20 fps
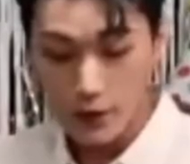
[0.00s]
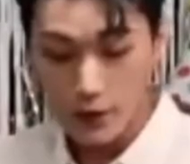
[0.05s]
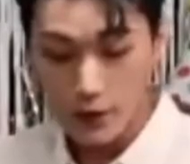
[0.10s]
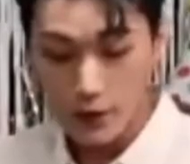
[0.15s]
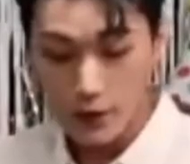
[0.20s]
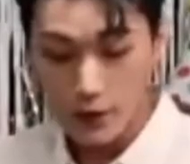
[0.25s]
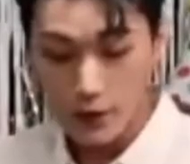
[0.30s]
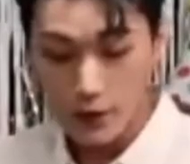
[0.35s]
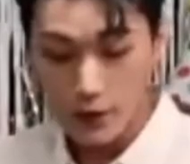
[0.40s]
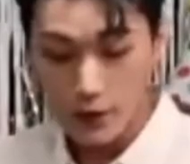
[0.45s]

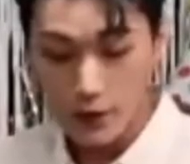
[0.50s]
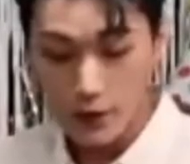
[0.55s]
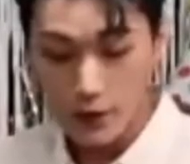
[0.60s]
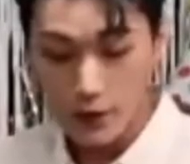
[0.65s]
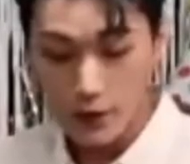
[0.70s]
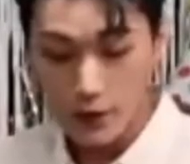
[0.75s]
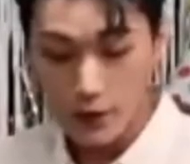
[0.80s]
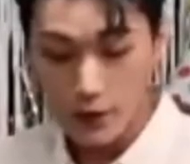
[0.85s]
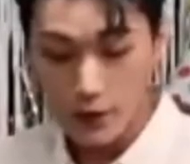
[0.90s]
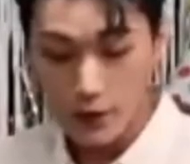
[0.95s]

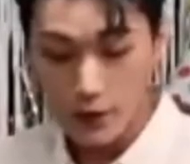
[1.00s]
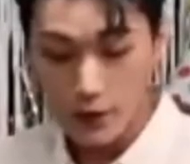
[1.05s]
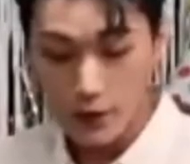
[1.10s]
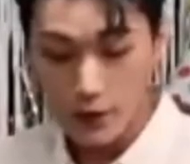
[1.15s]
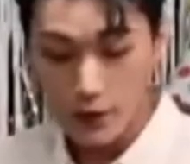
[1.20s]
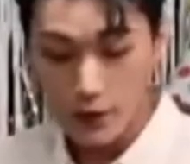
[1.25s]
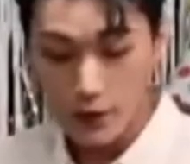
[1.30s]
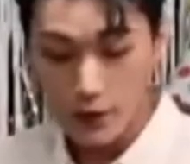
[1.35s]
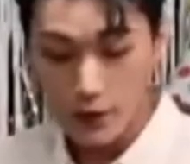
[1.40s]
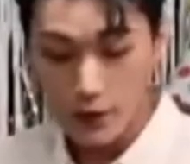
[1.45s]

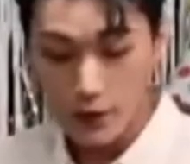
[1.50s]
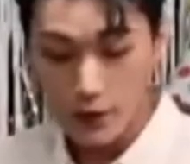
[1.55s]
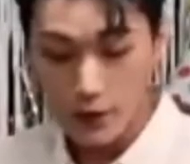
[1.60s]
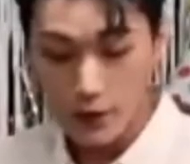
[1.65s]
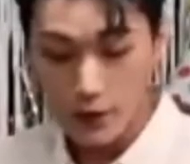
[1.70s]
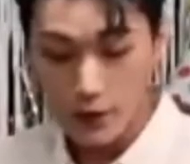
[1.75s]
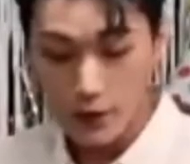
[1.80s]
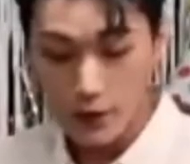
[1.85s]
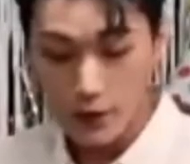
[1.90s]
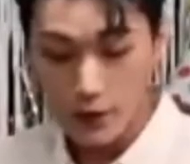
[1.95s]

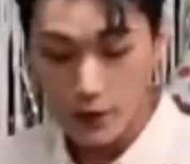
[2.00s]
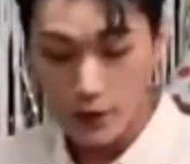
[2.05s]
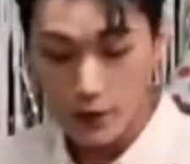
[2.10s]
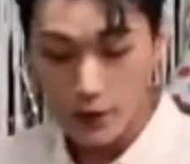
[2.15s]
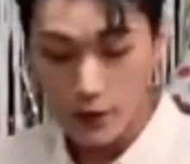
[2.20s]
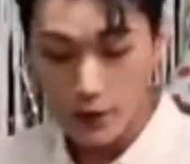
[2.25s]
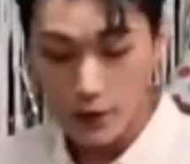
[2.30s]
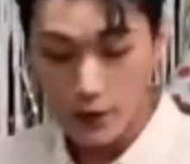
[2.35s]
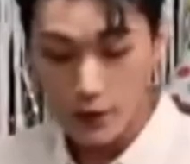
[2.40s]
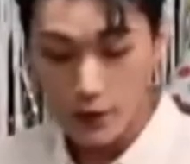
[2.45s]

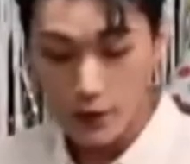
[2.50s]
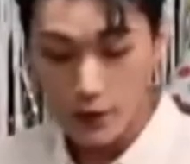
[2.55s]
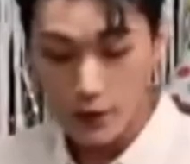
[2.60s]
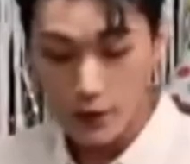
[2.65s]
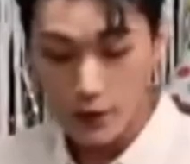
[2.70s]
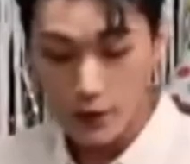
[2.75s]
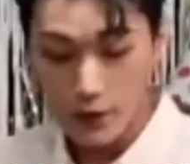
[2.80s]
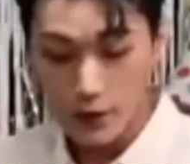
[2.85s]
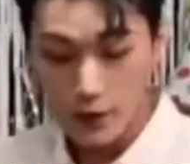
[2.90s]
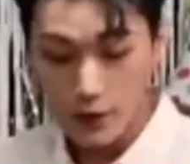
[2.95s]

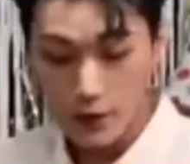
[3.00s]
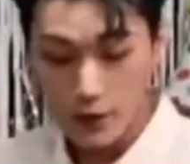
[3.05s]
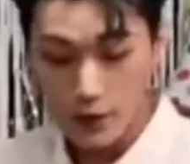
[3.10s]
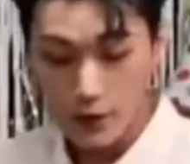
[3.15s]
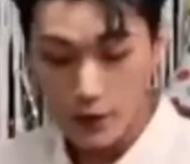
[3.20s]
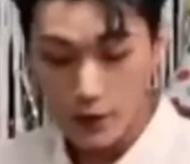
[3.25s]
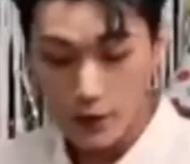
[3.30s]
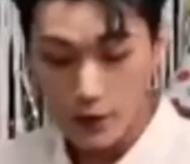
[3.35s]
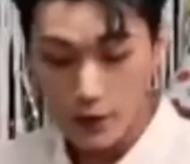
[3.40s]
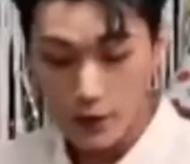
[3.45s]

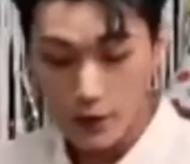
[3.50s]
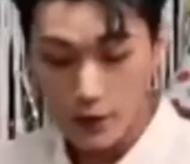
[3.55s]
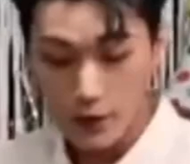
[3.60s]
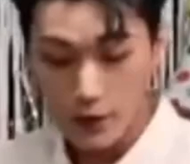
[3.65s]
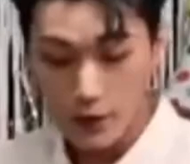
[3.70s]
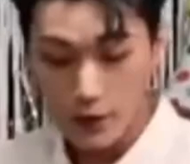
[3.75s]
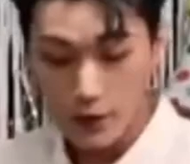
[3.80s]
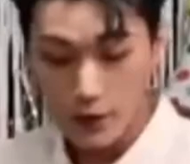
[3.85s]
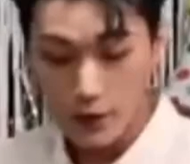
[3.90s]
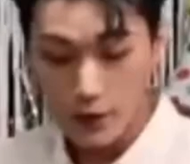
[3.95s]

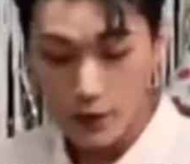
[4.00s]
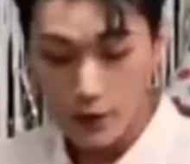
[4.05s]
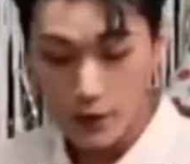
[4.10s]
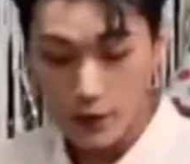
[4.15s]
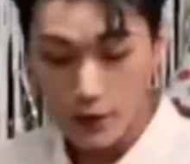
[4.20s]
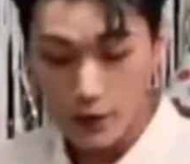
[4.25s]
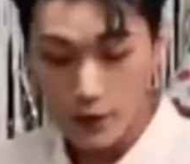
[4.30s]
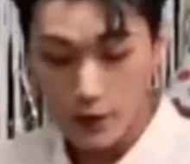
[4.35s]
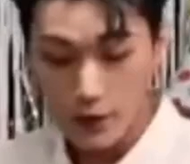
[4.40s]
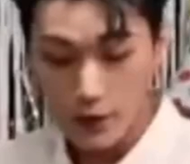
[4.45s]

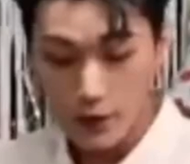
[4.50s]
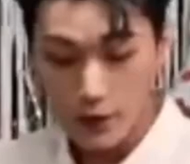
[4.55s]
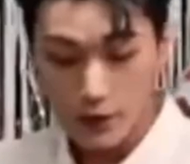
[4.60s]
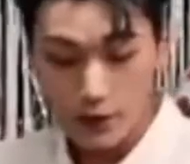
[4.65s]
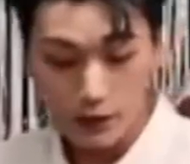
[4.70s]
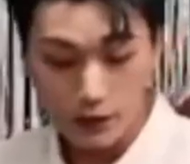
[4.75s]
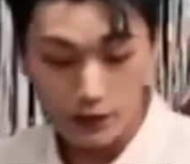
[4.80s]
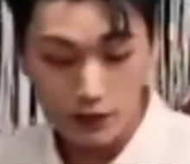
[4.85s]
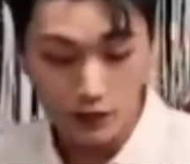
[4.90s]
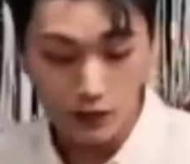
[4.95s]

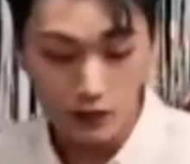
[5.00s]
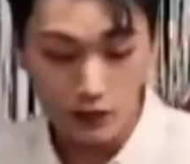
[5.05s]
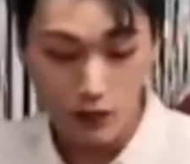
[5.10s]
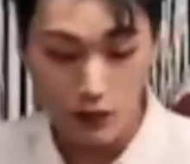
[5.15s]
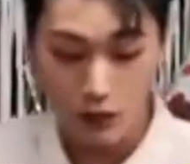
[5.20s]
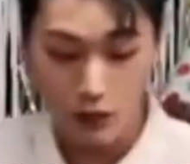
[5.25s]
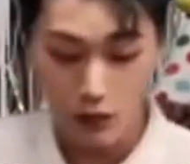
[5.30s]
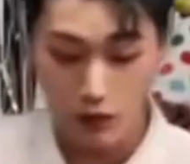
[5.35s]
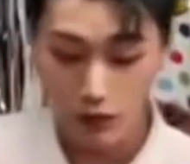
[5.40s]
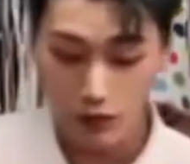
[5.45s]

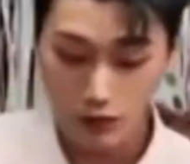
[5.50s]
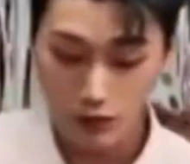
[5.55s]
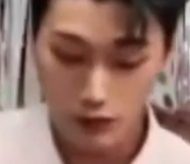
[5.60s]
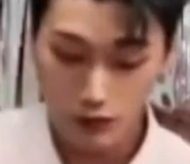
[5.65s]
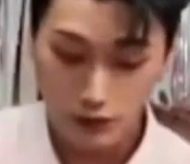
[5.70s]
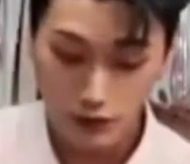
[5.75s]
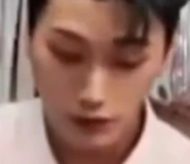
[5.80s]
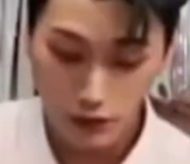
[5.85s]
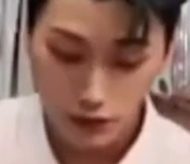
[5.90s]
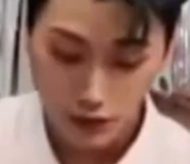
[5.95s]

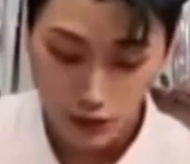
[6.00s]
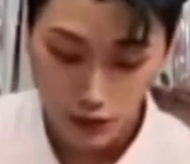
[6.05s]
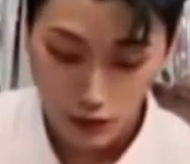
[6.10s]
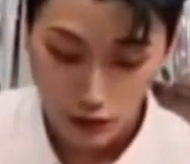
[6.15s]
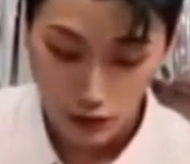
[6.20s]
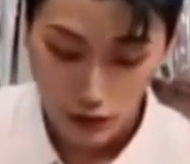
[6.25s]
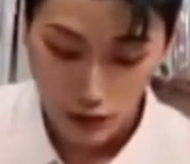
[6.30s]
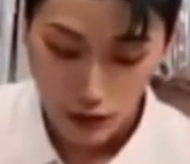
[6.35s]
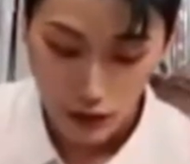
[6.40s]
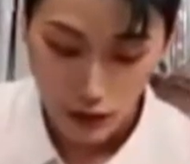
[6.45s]

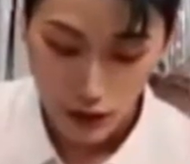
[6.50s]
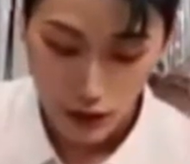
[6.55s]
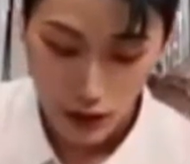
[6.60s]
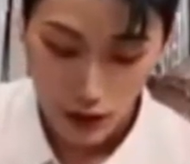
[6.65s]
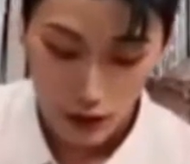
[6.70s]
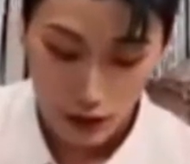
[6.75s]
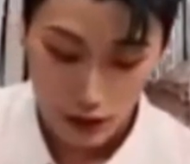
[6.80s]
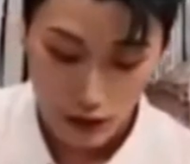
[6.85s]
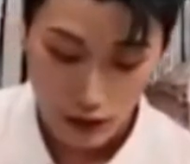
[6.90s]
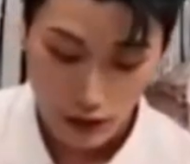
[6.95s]

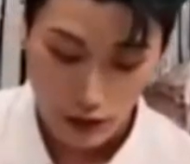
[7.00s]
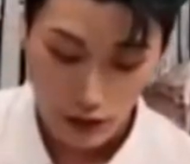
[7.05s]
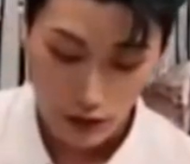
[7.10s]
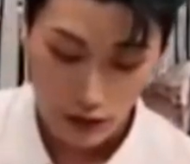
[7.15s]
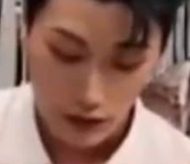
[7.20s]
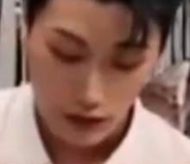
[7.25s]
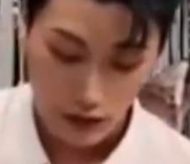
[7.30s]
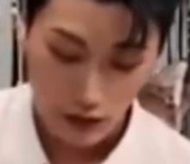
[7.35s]
[no speech]